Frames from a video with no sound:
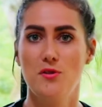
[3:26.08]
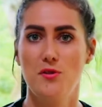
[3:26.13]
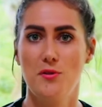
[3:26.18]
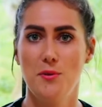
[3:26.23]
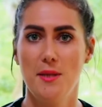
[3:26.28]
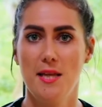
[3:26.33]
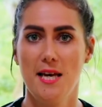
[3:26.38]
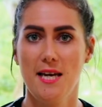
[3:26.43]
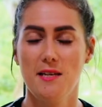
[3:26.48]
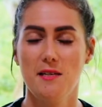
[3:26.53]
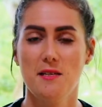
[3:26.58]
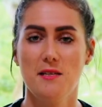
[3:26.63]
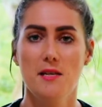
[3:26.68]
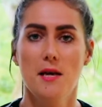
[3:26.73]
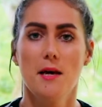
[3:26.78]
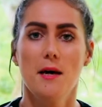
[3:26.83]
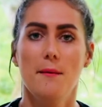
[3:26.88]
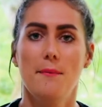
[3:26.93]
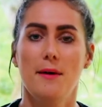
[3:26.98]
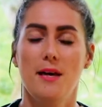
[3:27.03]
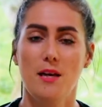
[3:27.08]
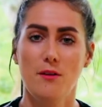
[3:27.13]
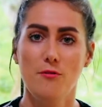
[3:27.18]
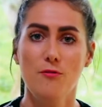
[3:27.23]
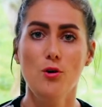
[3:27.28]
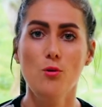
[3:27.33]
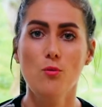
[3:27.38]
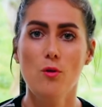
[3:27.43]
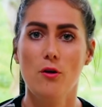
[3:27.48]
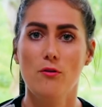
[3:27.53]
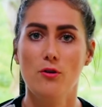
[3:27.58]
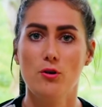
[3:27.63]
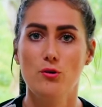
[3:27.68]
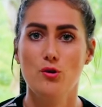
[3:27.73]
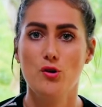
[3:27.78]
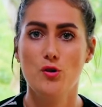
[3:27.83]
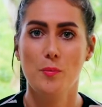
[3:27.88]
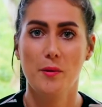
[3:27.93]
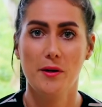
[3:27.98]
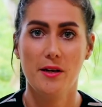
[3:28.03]
do this, but if you are an
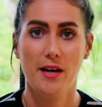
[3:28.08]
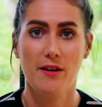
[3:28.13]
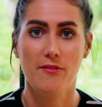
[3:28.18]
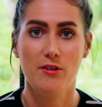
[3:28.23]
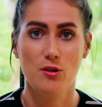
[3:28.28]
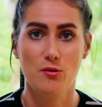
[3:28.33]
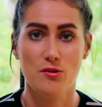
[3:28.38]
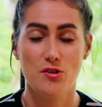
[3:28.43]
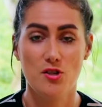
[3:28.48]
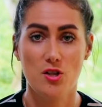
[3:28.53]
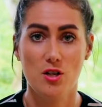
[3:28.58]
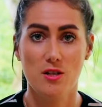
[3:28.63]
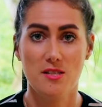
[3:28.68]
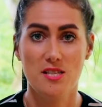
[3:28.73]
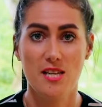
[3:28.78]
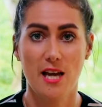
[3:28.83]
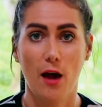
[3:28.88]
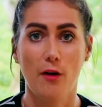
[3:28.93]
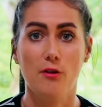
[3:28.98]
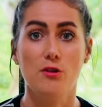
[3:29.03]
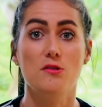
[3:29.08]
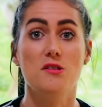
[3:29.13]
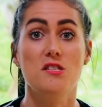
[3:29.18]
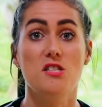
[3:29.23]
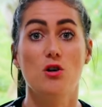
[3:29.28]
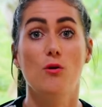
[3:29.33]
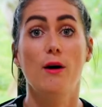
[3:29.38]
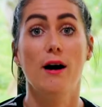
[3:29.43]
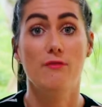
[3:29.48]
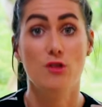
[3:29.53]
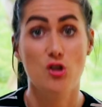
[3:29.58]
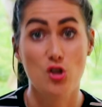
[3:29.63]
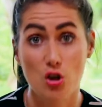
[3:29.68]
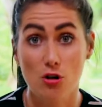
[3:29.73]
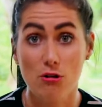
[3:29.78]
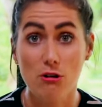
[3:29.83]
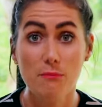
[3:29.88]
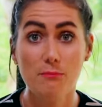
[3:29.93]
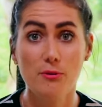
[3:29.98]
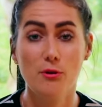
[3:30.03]
entrepreneur and you're starting out and you still have a
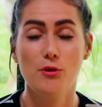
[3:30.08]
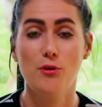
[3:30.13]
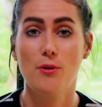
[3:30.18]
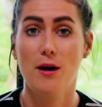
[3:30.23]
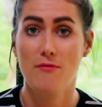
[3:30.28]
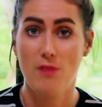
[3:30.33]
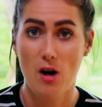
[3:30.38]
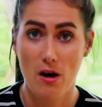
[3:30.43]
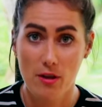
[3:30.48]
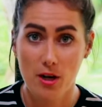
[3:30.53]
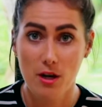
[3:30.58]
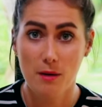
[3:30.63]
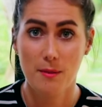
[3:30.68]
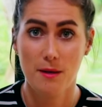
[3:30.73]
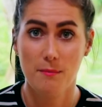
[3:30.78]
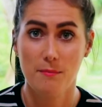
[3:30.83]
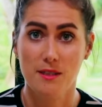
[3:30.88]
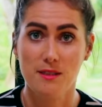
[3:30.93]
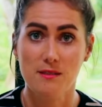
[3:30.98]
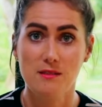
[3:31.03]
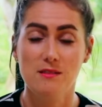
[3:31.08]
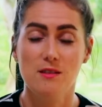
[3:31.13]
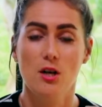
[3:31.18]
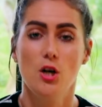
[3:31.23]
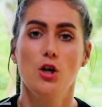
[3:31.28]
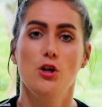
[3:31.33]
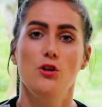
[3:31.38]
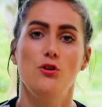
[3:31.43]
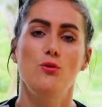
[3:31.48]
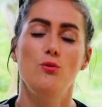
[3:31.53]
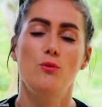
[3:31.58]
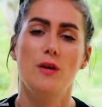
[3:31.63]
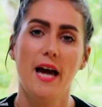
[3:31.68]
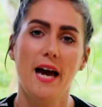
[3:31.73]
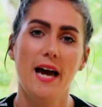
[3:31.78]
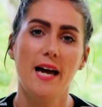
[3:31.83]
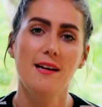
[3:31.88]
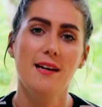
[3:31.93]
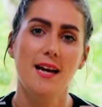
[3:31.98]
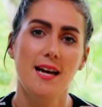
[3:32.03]
job or you have other commitments, you
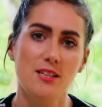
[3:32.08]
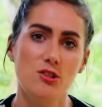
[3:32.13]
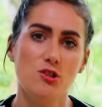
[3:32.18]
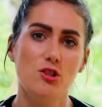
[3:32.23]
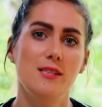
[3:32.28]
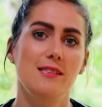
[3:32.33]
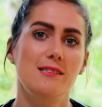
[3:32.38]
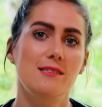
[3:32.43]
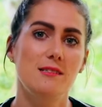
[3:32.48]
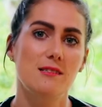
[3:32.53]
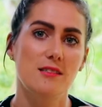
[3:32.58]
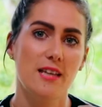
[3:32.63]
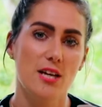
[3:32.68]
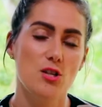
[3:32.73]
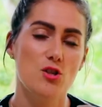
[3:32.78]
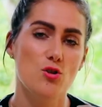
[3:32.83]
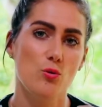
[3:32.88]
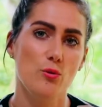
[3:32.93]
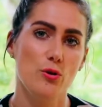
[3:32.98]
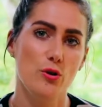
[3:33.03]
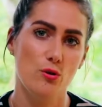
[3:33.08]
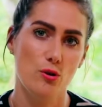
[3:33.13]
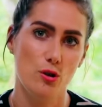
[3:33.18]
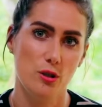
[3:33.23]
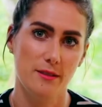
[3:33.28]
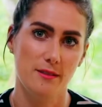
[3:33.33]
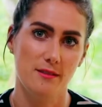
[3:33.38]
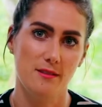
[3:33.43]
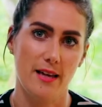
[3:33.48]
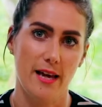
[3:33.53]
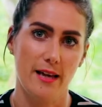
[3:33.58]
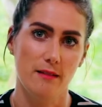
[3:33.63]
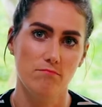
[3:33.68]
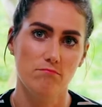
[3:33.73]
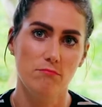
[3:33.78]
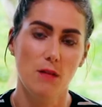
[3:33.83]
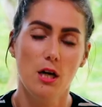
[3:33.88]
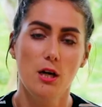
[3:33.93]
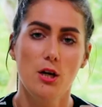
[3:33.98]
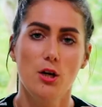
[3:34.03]
can actually schedule your content.
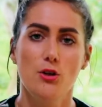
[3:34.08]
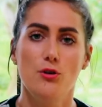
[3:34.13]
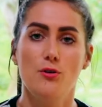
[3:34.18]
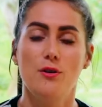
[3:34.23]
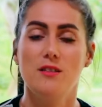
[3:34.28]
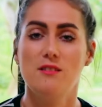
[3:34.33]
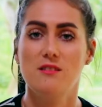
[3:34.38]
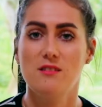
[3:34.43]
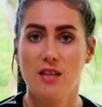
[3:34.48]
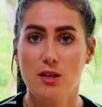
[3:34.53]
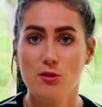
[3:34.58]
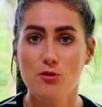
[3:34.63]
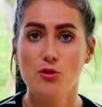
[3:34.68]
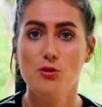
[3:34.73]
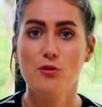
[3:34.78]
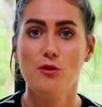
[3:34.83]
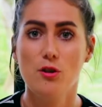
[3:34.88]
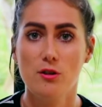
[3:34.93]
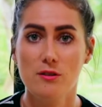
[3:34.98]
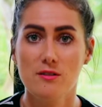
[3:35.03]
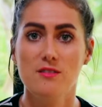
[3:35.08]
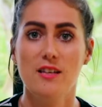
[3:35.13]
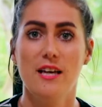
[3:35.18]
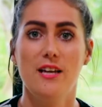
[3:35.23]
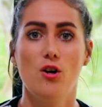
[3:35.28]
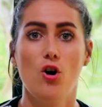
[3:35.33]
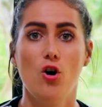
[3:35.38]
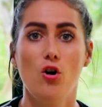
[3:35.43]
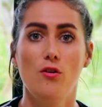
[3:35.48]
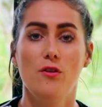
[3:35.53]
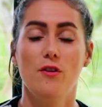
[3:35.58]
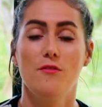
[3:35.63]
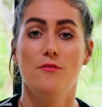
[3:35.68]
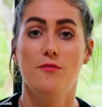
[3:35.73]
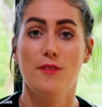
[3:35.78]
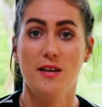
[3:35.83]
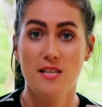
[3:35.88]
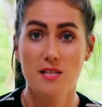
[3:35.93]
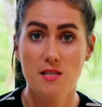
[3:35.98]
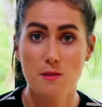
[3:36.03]
You can schedule your content on
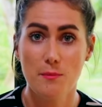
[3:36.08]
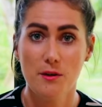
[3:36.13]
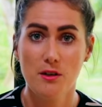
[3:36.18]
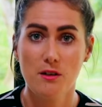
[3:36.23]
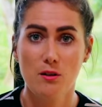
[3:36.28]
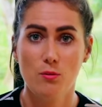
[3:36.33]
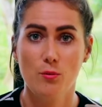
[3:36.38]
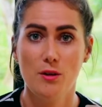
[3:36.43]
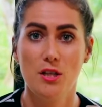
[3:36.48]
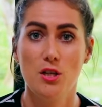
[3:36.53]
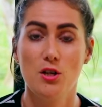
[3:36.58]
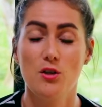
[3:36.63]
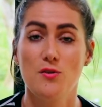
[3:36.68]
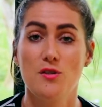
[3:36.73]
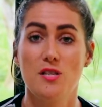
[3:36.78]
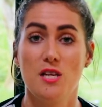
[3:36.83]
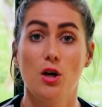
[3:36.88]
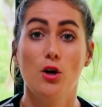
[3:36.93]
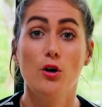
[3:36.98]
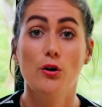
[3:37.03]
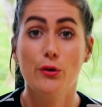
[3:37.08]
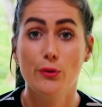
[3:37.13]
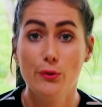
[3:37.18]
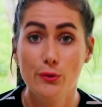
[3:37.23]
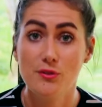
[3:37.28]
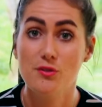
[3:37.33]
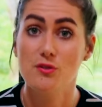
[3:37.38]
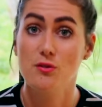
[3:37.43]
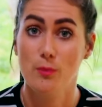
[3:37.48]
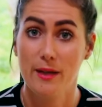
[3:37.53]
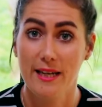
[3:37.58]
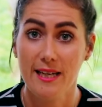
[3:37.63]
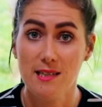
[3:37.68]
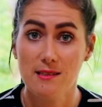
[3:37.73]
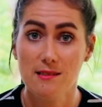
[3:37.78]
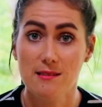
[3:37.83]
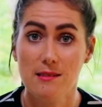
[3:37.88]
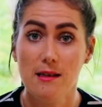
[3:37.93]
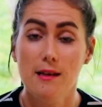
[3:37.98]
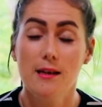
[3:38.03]
Facebook with using
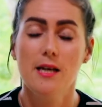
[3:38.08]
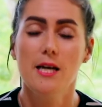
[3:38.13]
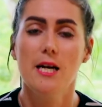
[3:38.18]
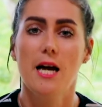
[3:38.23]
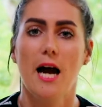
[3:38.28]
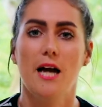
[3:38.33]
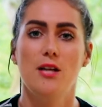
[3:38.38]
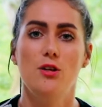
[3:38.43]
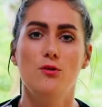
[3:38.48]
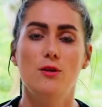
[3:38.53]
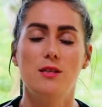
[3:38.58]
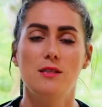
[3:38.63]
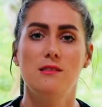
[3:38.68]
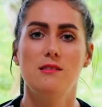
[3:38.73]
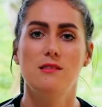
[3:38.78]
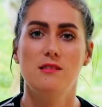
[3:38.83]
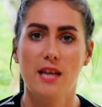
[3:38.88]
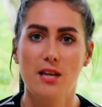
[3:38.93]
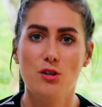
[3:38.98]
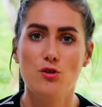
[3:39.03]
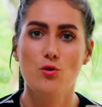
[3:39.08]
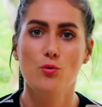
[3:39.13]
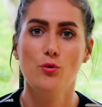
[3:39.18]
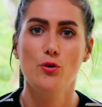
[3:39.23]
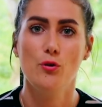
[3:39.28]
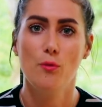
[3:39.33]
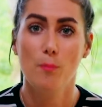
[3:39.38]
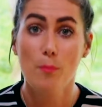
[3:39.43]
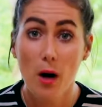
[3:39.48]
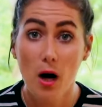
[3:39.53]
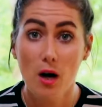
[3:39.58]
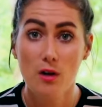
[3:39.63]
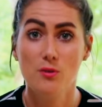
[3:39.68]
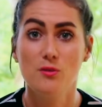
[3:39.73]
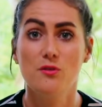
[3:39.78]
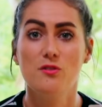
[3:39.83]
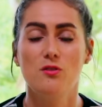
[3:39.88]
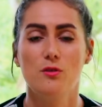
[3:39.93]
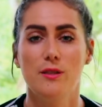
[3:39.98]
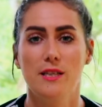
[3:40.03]
Hootsuite, and you can schedule your
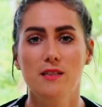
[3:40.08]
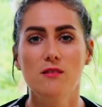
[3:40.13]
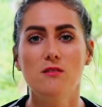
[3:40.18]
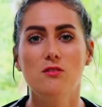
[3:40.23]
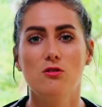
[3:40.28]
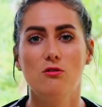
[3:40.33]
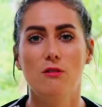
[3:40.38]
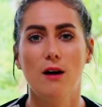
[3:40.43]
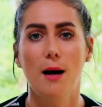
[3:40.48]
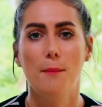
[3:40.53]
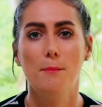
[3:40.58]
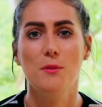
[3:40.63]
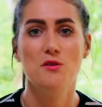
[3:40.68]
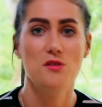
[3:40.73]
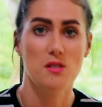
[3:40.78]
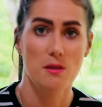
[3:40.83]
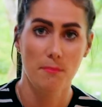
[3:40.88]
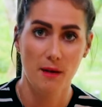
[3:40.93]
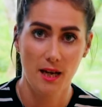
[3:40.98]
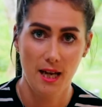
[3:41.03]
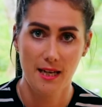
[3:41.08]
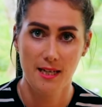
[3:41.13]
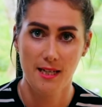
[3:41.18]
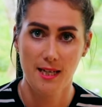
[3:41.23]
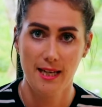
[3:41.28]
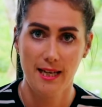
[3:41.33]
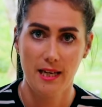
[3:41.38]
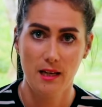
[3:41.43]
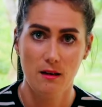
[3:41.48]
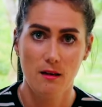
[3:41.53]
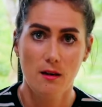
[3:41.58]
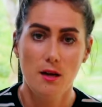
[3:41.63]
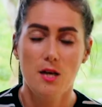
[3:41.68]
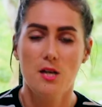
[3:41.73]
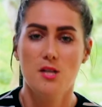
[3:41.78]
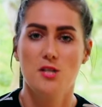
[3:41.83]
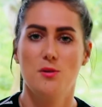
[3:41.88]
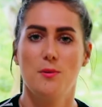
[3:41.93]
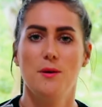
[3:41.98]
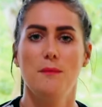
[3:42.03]
posts on Instagram using Planoly.
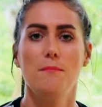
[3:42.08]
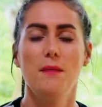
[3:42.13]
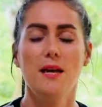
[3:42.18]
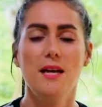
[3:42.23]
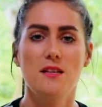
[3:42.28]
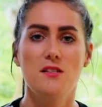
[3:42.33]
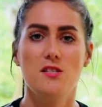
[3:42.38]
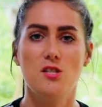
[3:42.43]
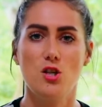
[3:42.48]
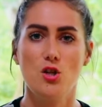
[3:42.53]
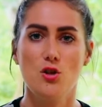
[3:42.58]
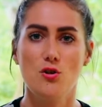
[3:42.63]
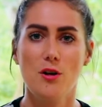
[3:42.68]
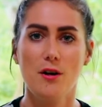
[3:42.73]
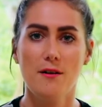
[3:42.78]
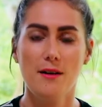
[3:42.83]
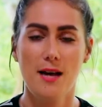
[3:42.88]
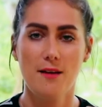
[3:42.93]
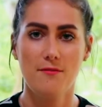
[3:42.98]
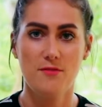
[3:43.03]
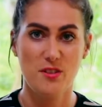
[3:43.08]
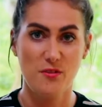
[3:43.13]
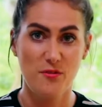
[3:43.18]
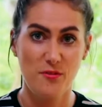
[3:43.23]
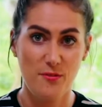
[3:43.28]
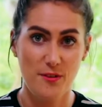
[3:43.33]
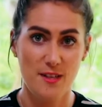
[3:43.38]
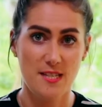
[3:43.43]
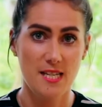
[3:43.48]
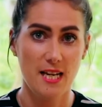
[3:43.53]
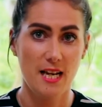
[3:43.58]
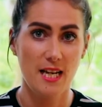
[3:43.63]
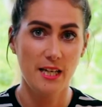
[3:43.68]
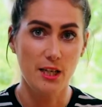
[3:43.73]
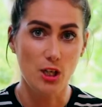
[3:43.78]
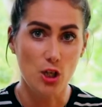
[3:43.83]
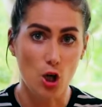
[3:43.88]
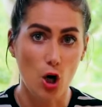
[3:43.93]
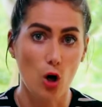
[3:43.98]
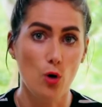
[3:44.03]
So it means that you don't have to
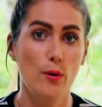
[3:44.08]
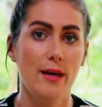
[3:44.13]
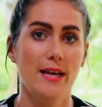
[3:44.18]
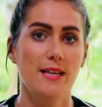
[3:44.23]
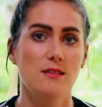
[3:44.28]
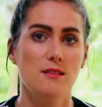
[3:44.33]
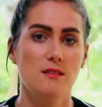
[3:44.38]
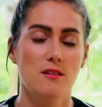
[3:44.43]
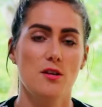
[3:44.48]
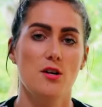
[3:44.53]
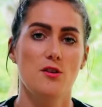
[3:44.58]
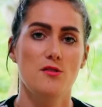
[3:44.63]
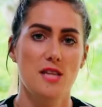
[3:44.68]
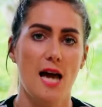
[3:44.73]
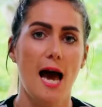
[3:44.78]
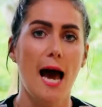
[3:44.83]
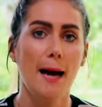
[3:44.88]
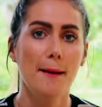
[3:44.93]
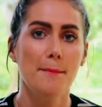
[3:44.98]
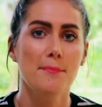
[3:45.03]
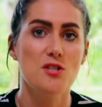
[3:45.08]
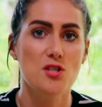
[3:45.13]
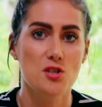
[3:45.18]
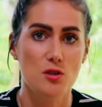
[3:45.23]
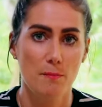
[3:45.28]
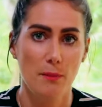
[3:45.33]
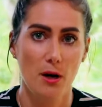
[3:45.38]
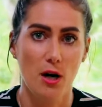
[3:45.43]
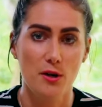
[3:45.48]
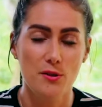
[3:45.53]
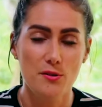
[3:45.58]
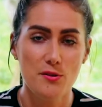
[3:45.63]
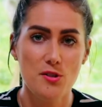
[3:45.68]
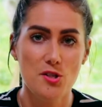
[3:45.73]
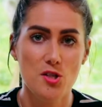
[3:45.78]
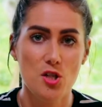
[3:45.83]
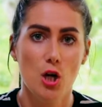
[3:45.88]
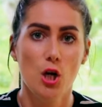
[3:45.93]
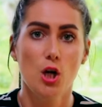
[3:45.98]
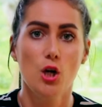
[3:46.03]
physically go into those apps to
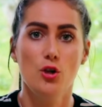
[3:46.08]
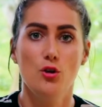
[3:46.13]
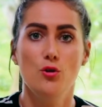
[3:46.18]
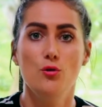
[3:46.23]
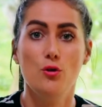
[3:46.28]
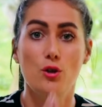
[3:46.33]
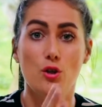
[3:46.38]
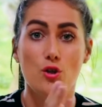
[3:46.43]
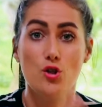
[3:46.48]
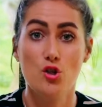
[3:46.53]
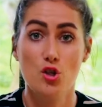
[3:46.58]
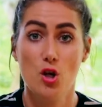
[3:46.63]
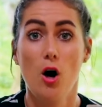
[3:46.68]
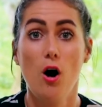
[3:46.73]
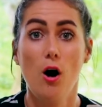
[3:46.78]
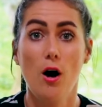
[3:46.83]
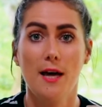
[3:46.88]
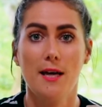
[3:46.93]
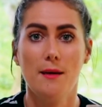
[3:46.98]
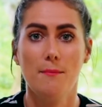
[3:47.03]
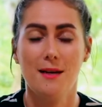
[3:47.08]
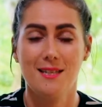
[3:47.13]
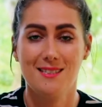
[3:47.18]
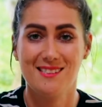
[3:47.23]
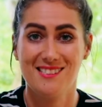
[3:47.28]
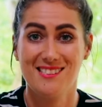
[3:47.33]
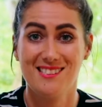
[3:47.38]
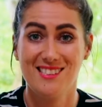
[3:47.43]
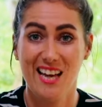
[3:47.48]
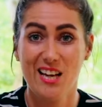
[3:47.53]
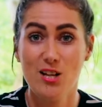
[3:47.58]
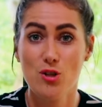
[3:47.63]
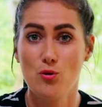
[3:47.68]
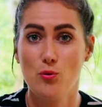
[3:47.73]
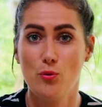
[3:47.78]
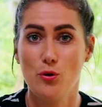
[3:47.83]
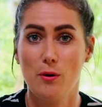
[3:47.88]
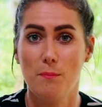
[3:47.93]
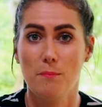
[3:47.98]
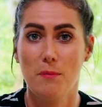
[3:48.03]
post. You can time and schedule
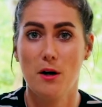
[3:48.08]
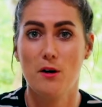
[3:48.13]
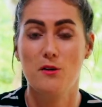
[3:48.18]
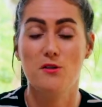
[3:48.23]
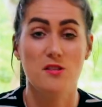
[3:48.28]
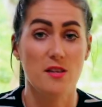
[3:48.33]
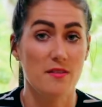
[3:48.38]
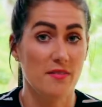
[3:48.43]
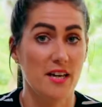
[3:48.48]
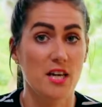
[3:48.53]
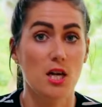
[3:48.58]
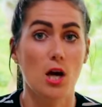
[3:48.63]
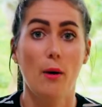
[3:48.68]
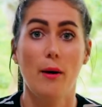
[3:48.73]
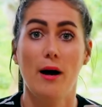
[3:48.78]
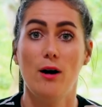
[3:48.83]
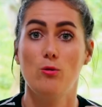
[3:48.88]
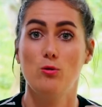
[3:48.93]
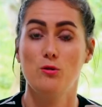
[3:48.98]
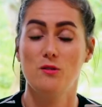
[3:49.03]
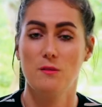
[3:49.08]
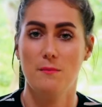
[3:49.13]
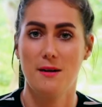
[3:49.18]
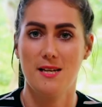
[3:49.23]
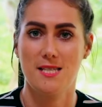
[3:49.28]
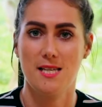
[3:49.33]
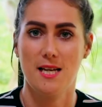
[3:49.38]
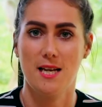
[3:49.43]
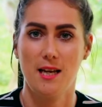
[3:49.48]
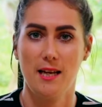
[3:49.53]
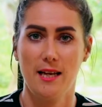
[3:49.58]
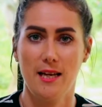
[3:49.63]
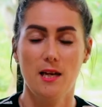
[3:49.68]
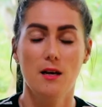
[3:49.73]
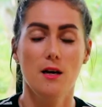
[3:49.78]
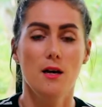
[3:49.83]
your posts and they go out automatically.